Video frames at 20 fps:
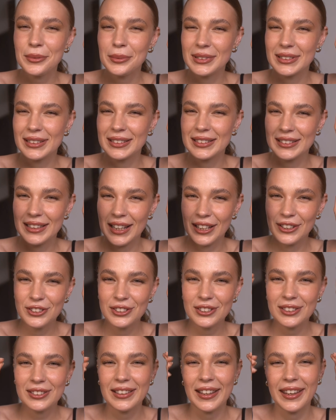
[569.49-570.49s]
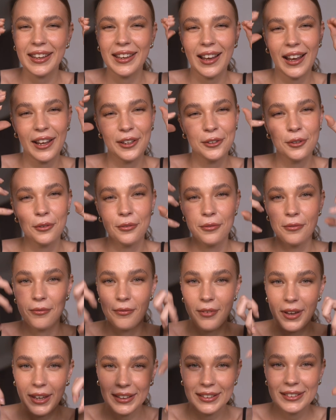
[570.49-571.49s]
with extension, they kind of
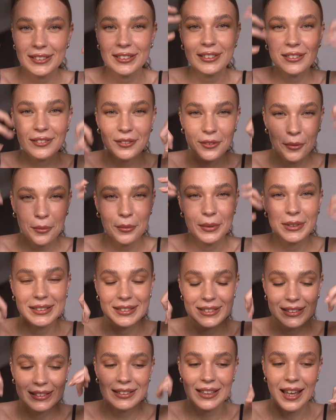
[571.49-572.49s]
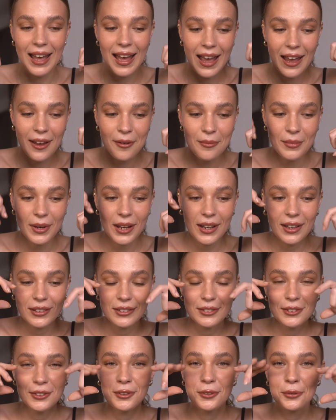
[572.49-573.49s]
fading with the time,
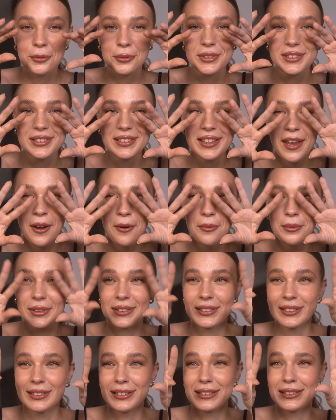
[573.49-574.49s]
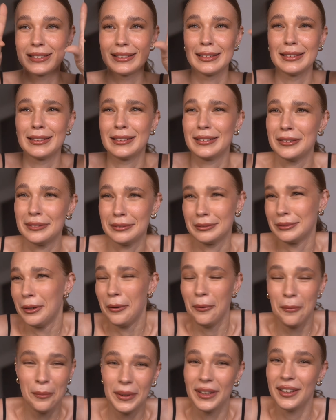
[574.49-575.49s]
and you stay with just like
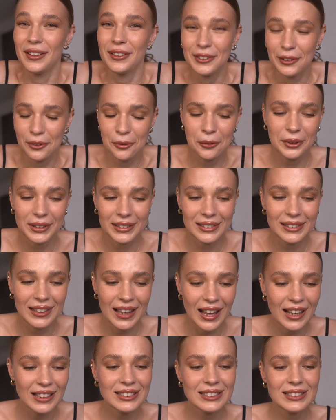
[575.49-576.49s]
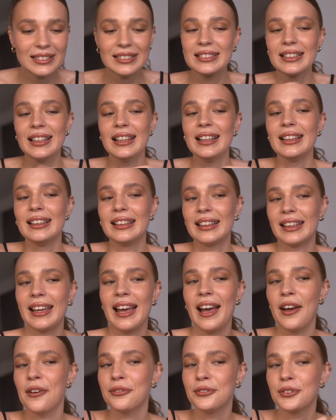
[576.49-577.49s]
weird looking lashes.
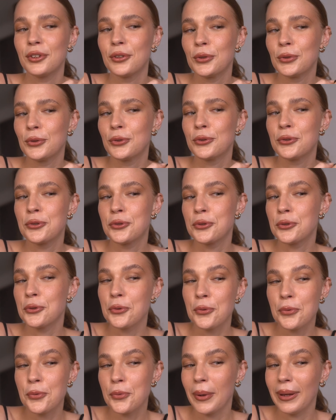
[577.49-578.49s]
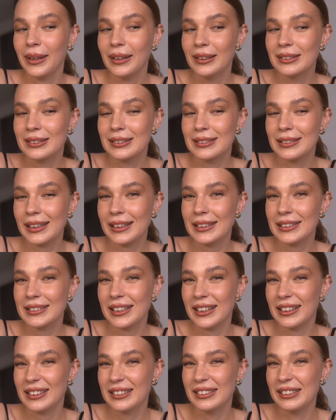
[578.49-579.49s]
Like after 2 weeks they
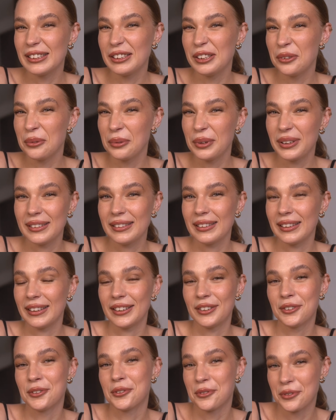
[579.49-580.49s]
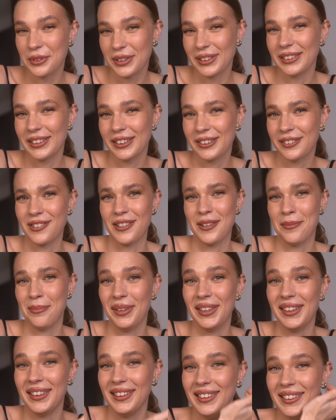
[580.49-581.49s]
start looking like really
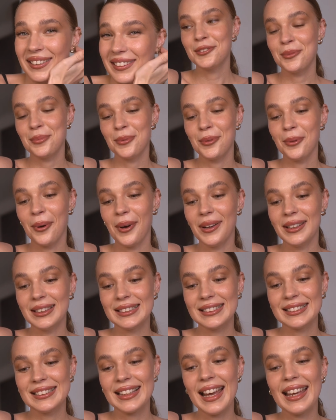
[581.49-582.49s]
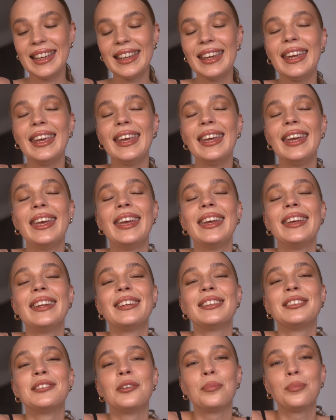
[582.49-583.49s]
creepy. To be honest, I
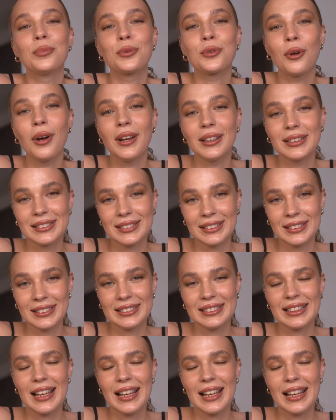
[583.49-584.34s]
hated the process.